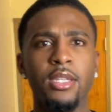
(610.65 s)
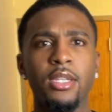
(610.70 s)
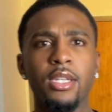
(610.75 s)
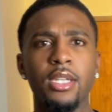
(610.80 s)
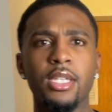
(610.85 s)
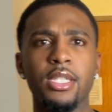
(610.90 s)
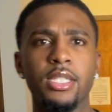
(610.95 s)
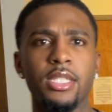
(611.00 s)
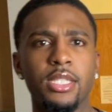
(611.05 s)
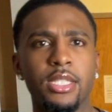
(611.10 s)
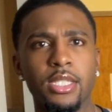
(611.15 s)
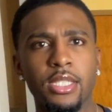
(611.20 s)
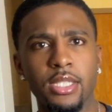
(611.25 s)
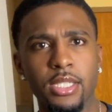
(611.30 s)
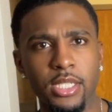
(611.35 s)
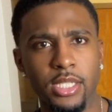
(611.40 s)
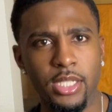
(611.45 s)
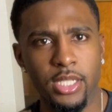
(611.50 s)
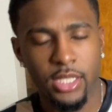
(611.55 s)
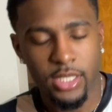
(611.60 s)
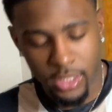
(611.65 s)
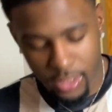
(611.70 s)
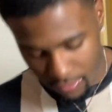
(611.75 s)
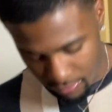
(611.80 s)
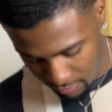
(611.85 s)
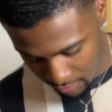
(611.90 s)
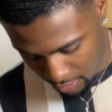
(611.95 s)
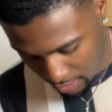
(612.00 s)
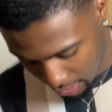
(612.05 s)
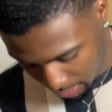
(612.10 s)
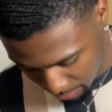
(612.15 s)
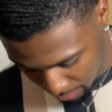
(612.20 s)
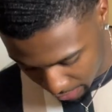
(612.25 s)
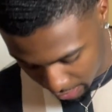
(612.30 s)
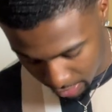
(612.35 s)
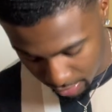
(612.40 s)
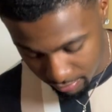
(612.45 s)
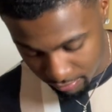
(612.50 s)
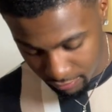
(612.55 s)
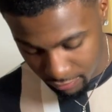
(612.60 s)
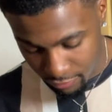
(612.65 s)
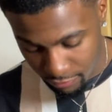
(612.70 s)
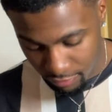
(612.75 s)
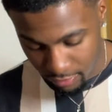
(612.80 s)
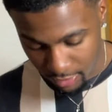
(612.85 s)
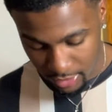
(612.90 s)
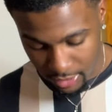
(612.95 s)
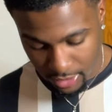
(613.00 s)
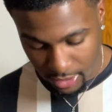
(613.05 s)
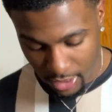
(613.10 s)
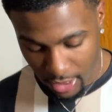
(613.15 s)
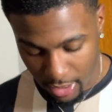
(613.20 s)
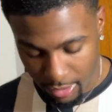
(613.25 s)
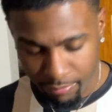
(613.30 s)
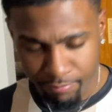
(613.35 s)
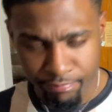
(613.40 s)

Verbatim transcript: Because I just feel like being free today.